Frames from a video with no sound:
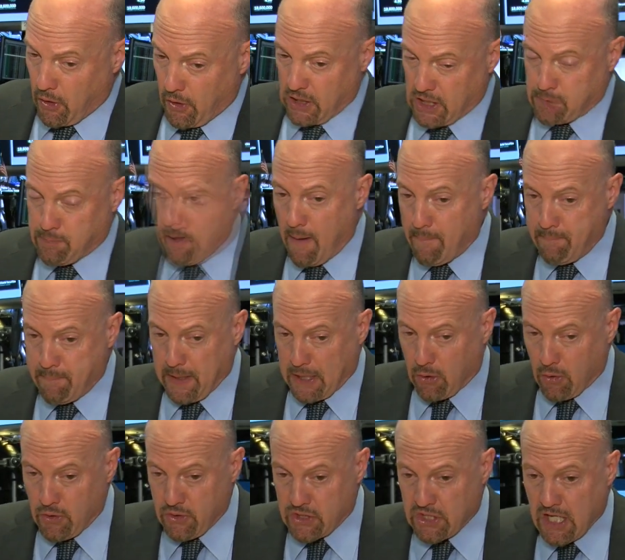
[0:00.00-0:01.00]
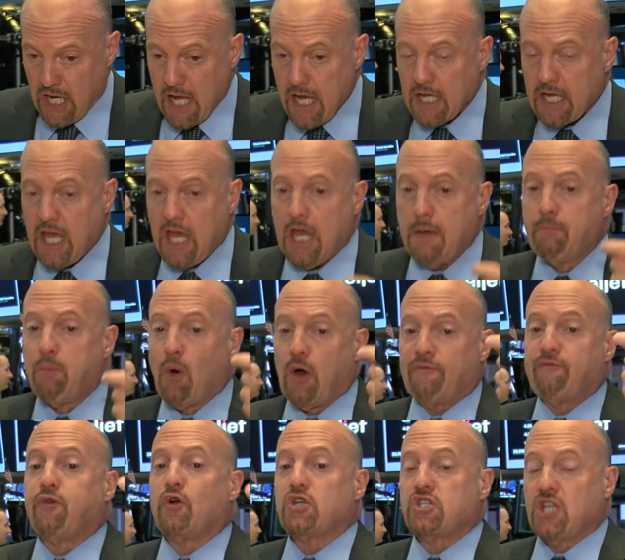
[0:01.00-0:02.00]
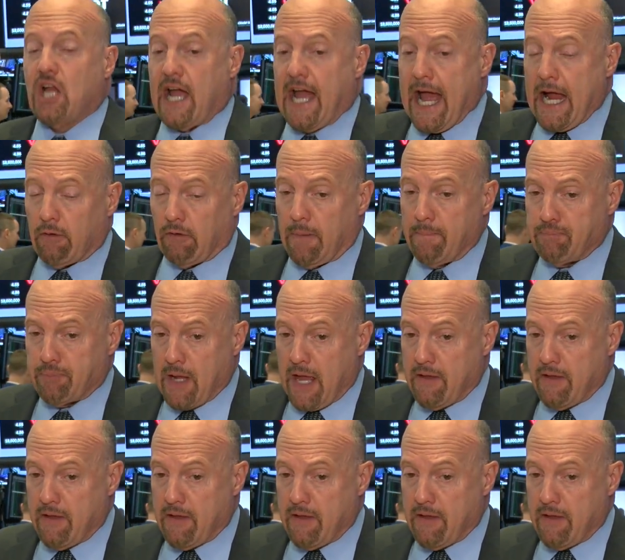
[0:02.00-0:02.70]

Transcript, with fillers: earnings bump because Key bought First Niagara,